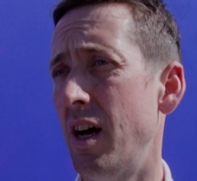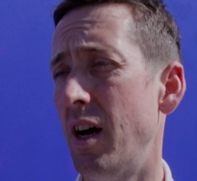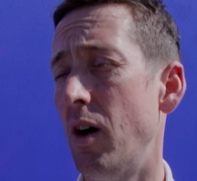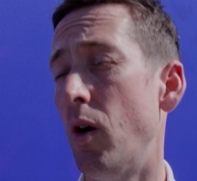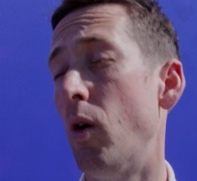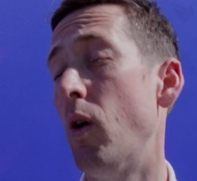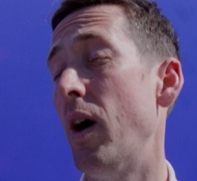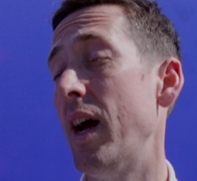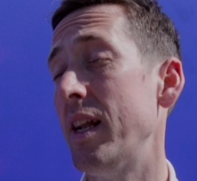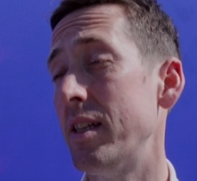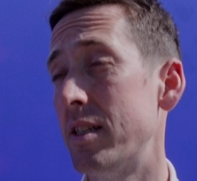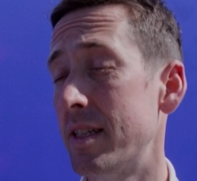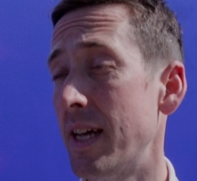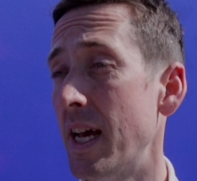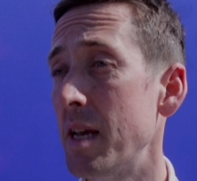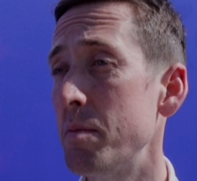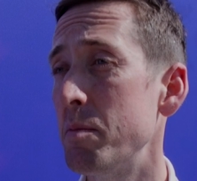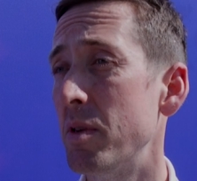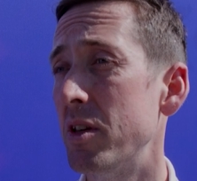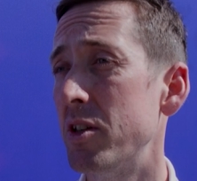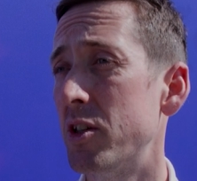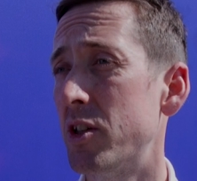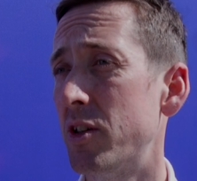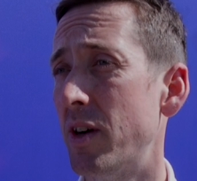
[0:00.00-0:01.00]
or
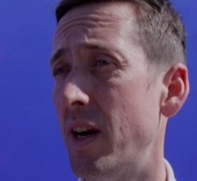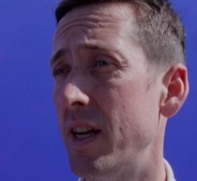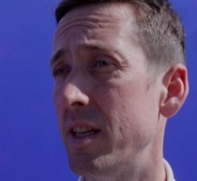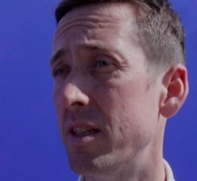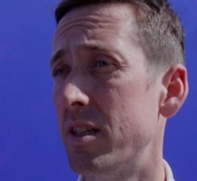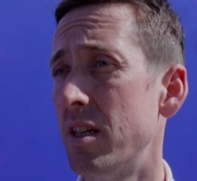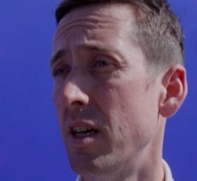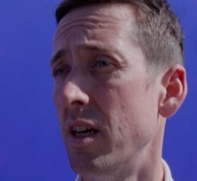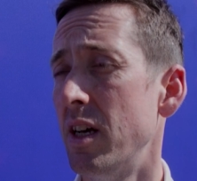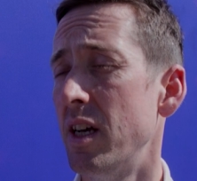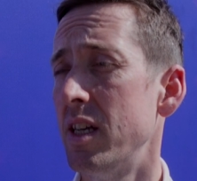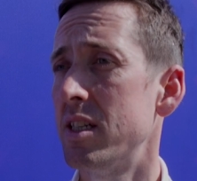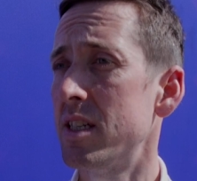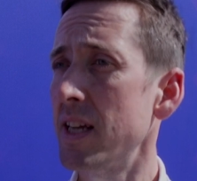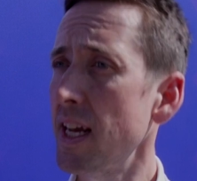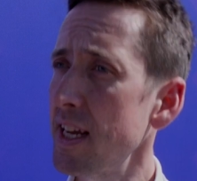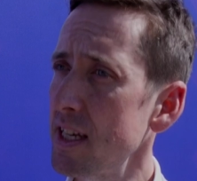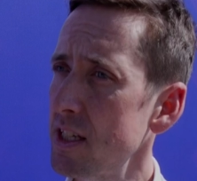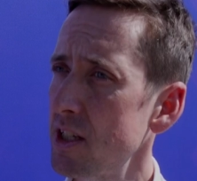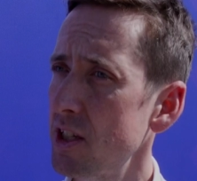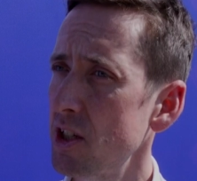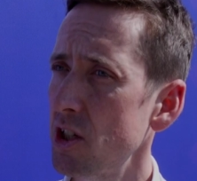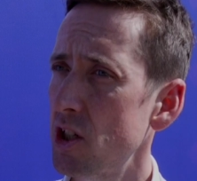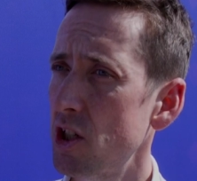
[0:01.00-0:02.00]
entertainment trends,
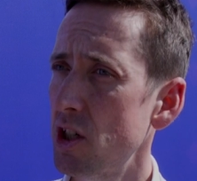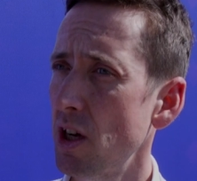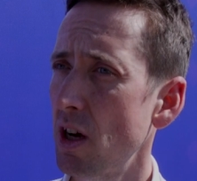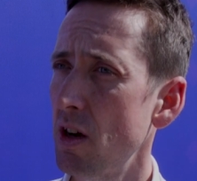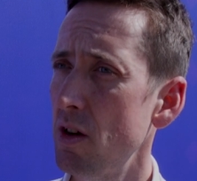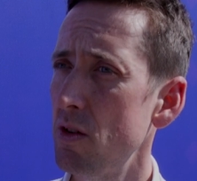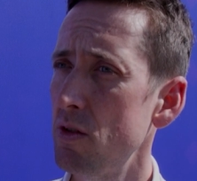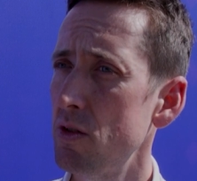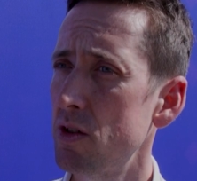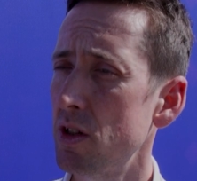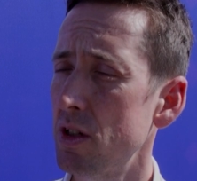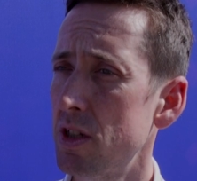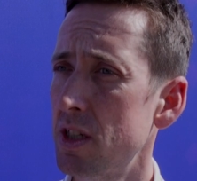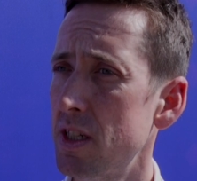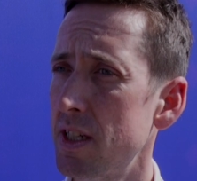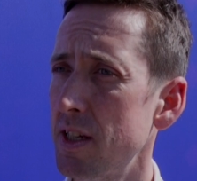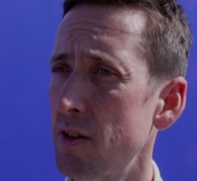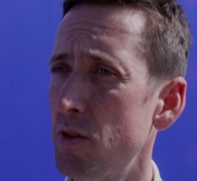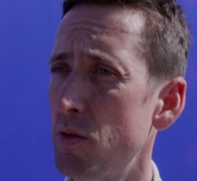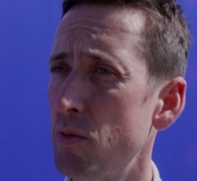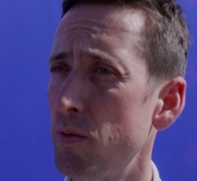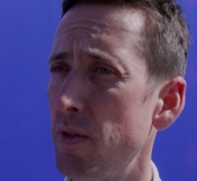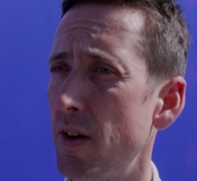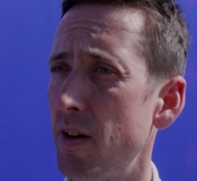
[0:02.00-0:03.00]
dating shows are
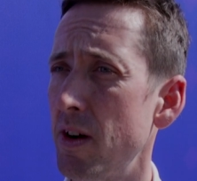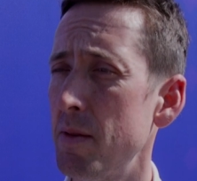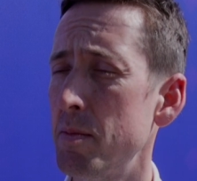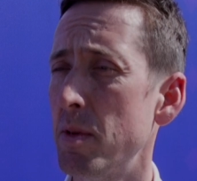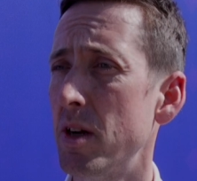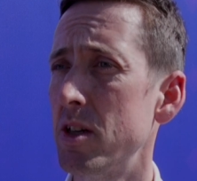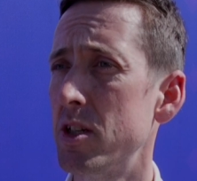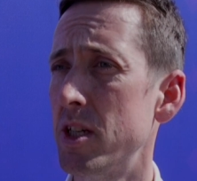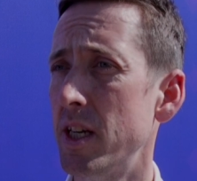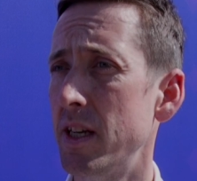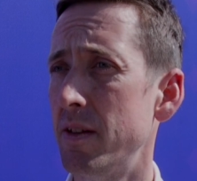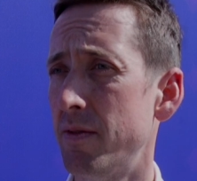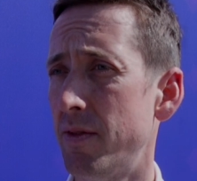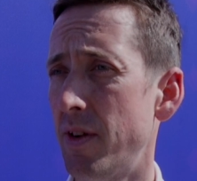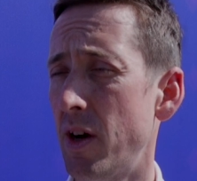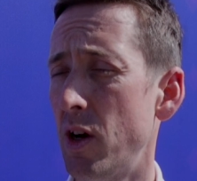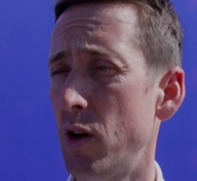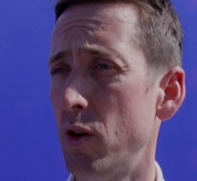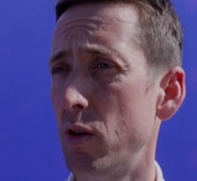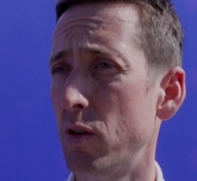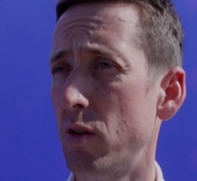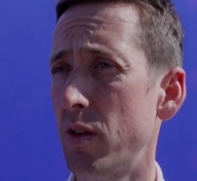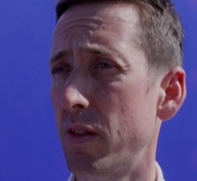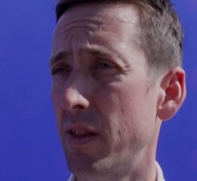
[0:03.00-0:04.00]
still very much in
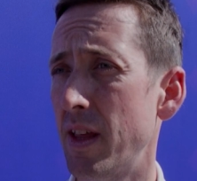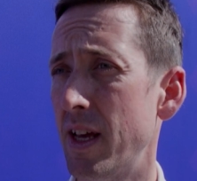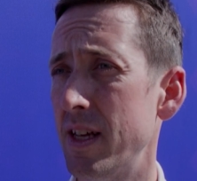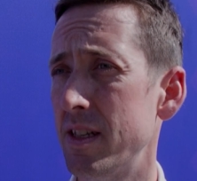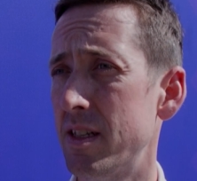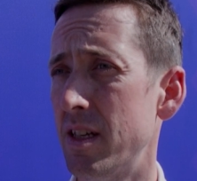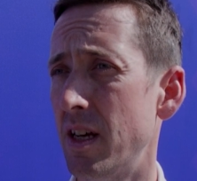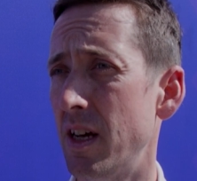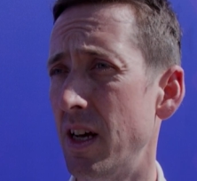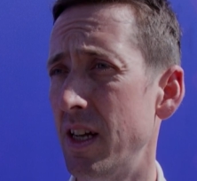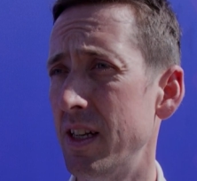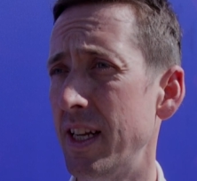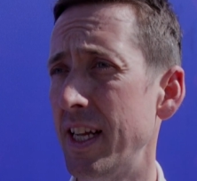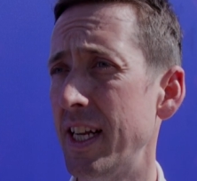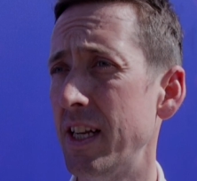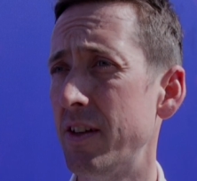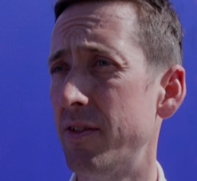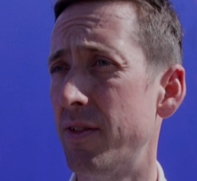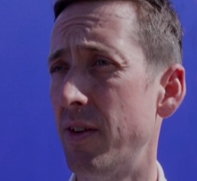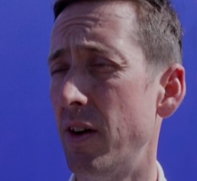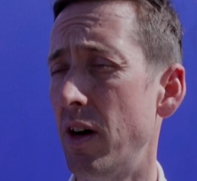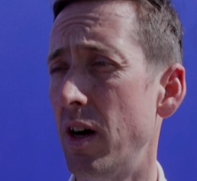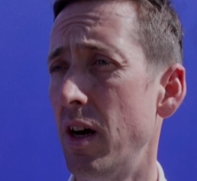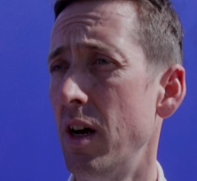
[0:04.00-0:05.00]
vogue. There's a need
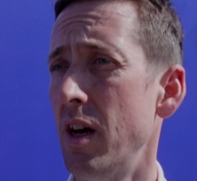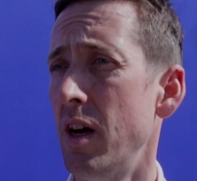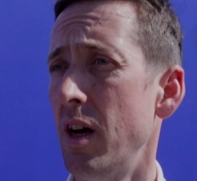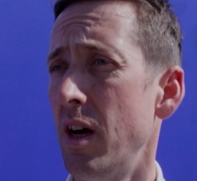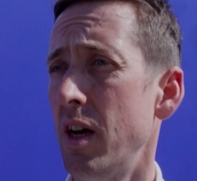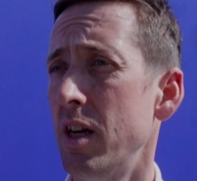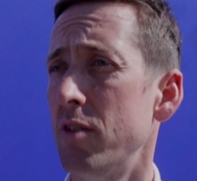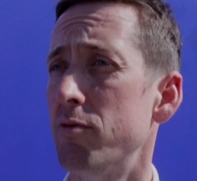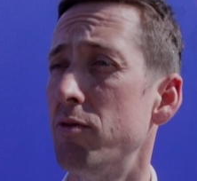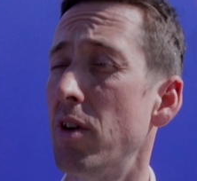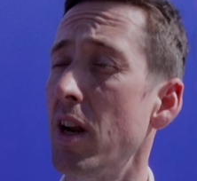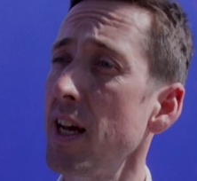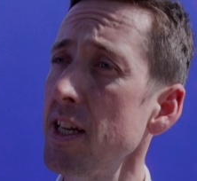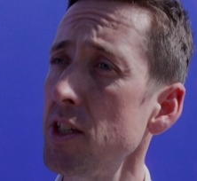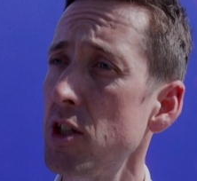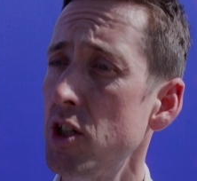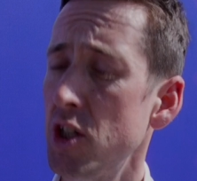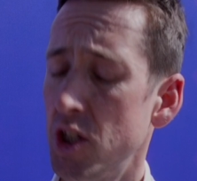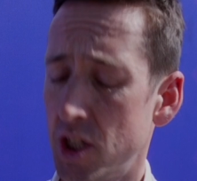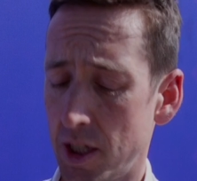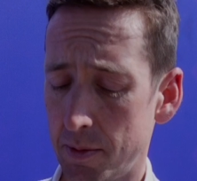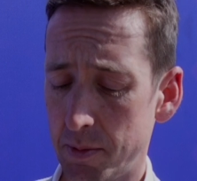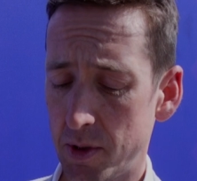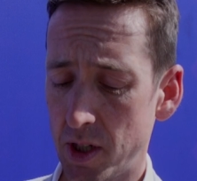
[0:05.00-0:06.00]
for
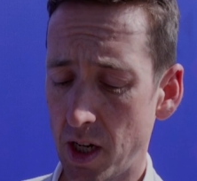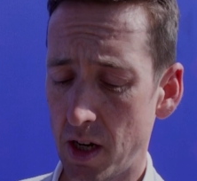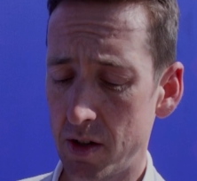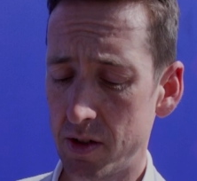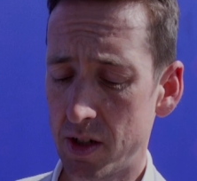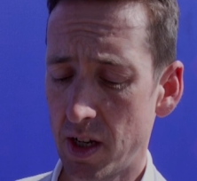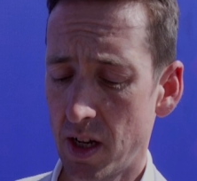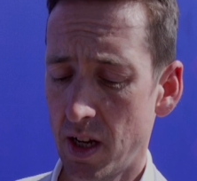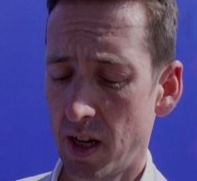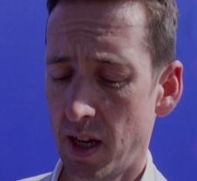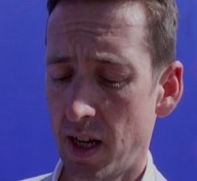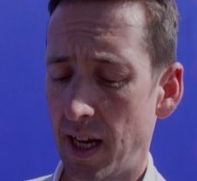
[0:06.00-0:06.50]
relationship shows.